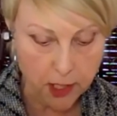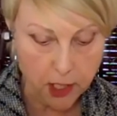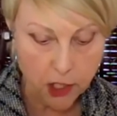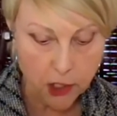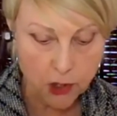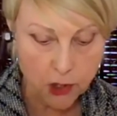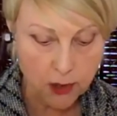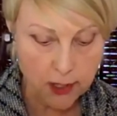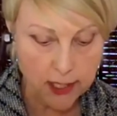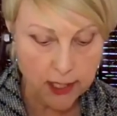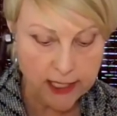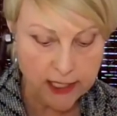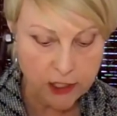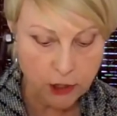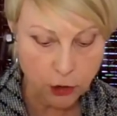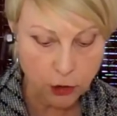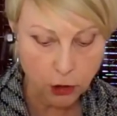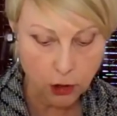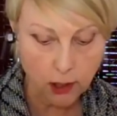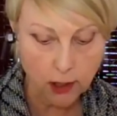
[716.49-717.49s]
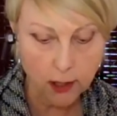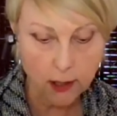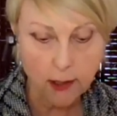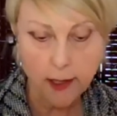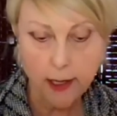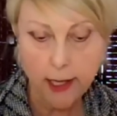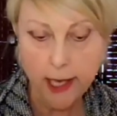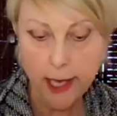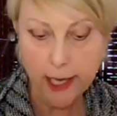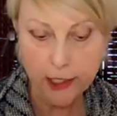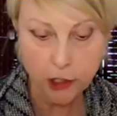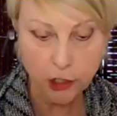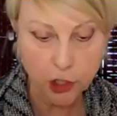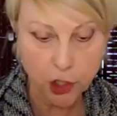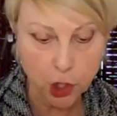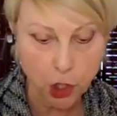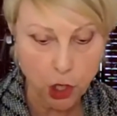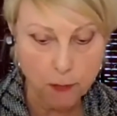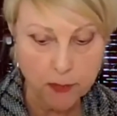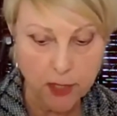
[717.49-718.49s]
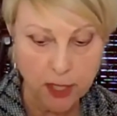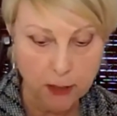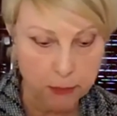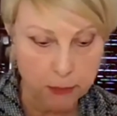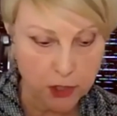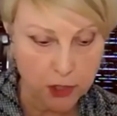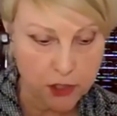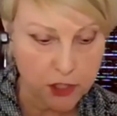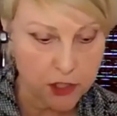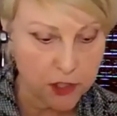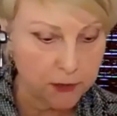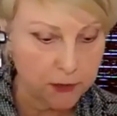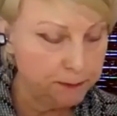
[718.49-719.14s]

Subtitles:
So let's look at our job numbers.